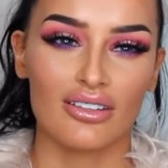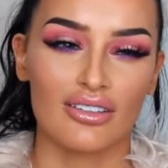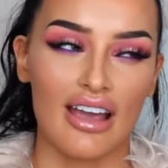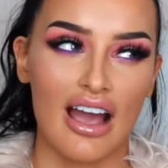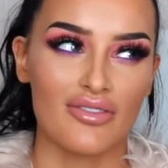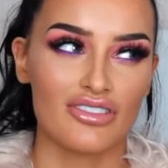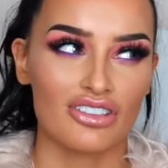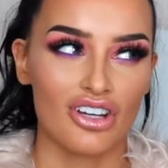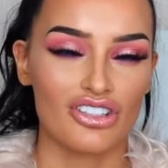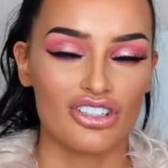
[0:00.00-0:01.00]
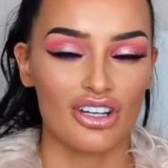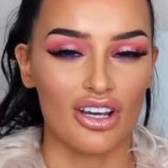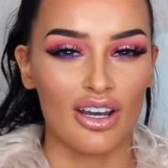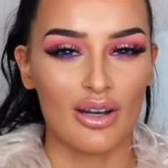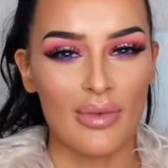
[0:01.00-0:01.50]
have such
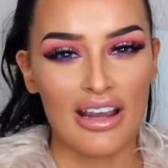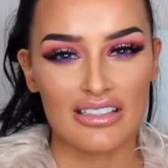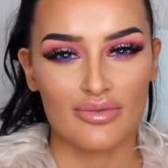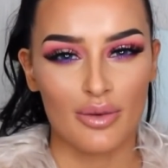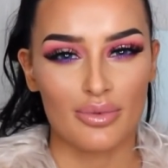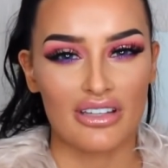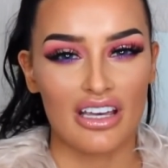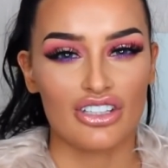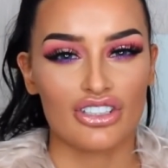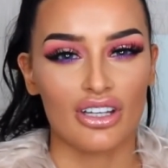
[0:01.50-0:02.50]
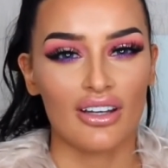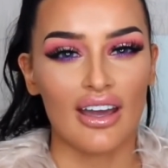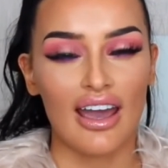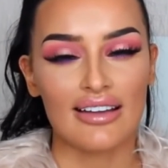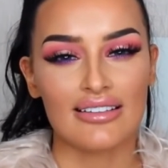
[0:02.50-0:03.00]
an amazing reputation,
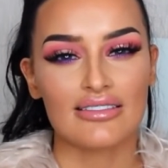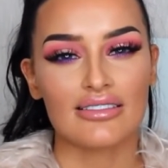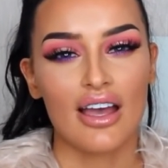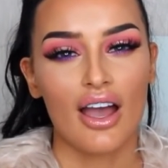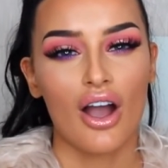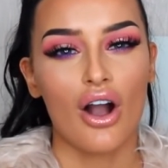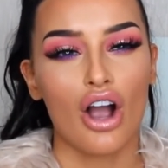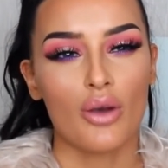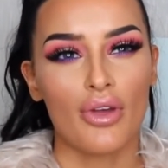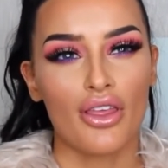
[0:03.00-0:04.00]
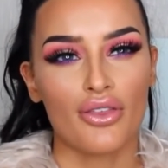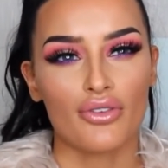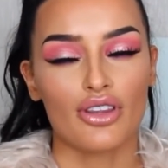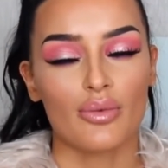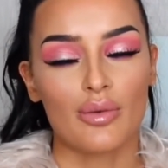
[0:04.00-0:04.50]
and I went
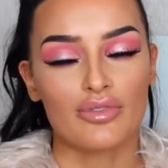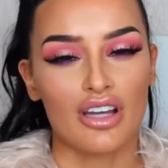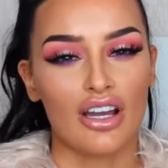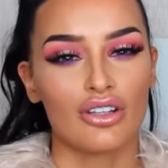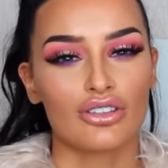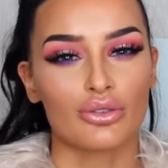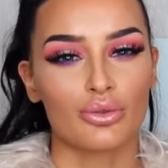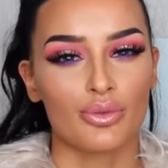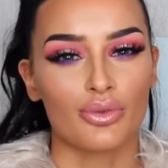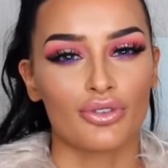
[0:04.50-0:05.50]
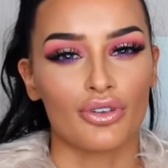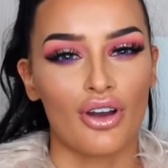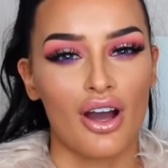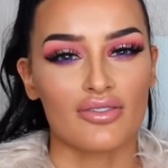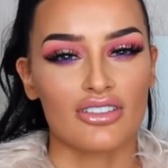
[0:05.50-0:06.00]
through their website and looked at all the before and
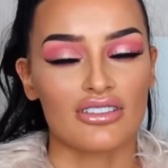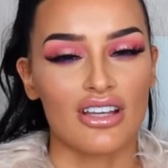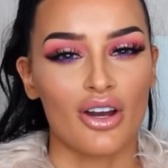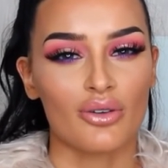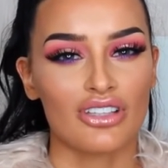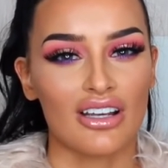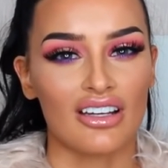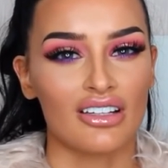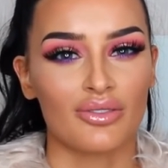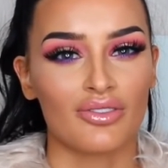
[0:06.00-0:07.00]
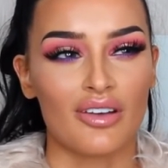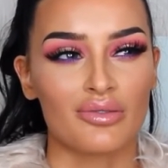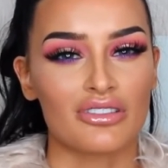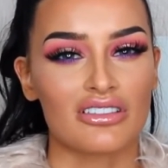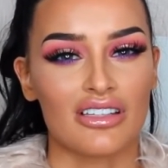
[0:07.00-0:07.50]
afters and I was like in love with
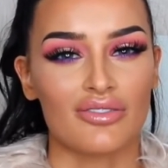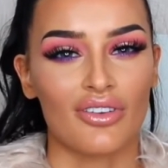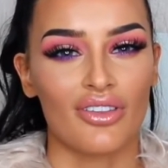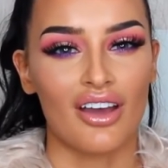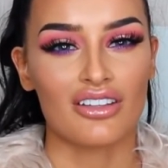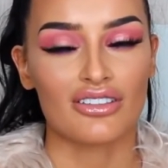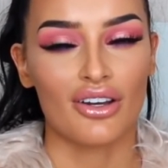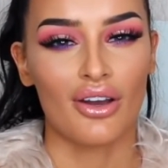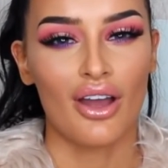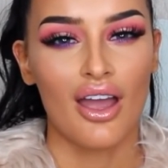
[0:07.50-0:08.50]
everyone's teeth on there, so